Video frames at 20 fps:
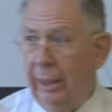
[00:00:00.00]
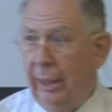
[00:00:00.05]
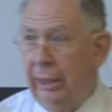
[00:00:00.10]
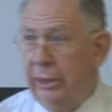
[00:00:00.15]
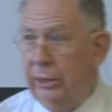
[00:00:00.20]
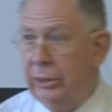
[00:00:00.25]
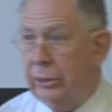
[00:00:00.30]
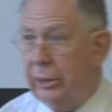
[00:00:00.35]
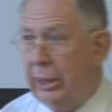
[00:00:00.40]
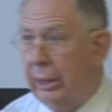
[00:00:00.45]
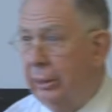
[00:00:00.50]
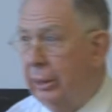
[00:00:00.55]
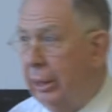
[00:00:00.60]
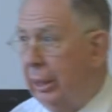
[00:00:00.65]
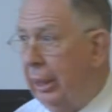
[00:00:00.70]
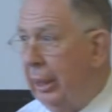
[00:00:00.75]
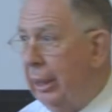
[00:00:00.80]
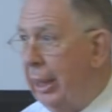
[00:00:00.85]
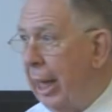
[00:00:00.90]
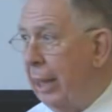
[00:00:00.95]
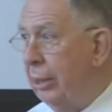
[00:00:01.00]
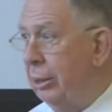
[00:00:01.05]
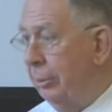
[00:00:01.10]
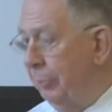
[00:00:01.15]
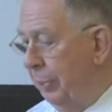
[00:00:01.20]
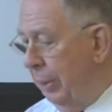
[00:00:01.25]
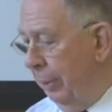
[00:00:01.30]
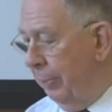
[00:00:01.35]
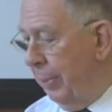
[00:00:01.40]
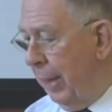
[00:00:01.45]
he said that he had to
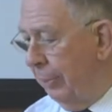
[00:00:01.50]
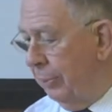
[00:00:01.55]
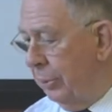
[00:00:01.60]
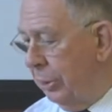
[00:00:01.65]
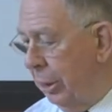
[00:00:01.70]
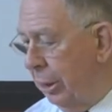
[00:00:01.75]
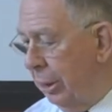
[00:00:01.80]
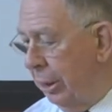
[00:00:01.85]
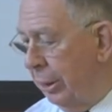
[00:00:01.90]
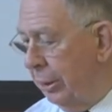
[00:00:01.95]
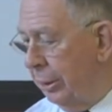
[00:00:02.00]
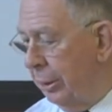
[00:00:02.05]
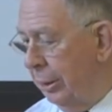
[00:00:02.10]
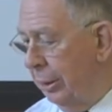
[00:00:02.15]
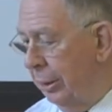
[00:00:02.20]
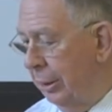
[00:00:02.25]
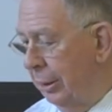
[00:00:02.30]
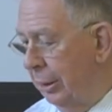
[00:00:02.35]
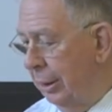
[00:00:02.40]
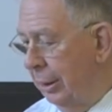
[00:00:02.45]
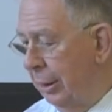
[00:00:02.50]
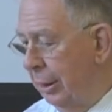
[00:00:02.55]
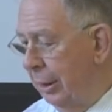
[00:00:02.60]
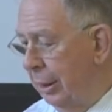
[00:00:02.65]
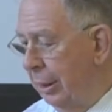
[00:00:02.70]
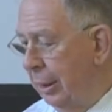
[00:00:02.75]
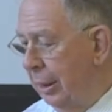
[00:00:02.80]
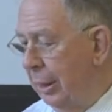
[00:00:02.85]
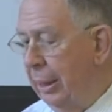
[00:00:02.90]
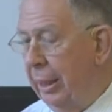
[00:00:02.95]
be baptized.
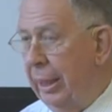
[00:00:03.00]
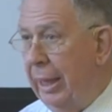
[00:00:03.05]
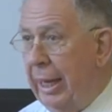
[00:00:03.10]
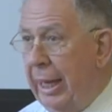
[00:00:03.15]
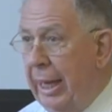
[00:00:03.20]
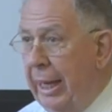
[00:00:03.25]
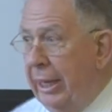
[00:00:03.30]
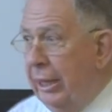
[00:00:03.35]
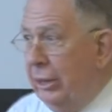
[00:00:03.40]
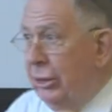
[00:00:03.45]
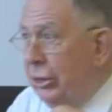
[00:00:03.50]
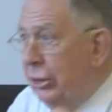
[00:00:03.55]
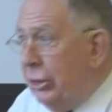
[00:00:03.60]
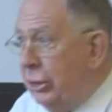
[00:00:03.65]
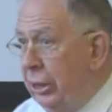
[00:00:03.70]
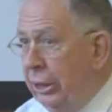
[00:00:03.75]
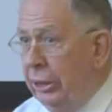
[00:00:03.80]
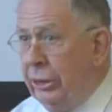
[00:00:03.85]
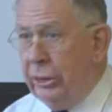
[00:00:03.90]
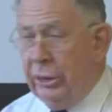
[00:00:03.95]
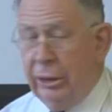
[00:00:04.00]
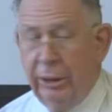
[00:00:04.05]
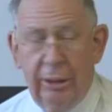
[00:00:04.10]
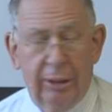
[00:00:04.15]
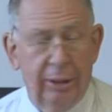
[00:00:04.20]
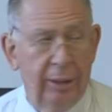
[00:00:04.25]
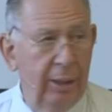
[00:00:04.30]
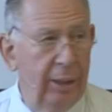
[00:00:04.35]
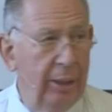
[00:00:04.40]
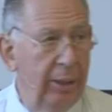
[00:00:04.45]
He
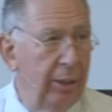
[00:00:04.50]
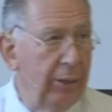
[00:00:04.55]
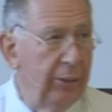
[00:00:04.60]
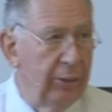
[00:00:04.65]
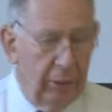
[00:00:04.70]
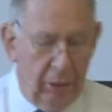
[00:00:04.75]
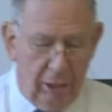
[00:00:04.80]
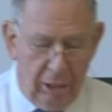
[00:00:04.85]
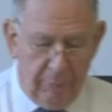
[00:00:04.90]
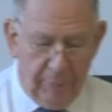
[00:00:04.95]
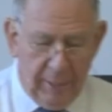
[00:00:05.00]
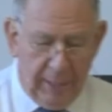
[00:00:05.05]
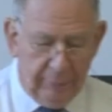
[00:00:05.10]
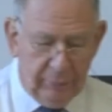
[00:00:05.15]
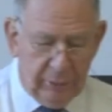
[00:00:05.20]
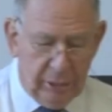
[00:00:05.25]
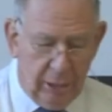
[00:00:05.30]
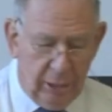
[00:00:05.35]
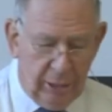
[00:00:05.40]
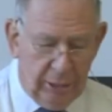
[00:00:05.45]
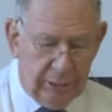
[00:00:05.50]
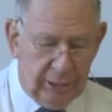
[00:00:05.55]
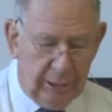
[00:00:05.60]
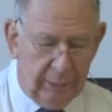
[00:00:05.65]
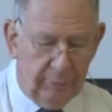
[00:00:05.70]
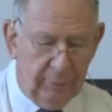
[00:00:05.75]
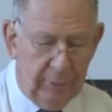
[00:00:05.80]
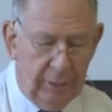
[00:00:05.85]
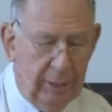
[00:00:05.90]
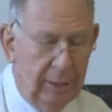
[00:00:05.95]
insisted that I baptize
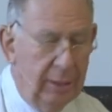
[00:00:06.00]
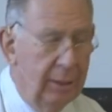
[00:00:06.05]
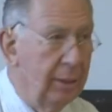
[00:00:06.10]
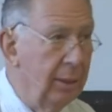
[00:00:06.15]
him.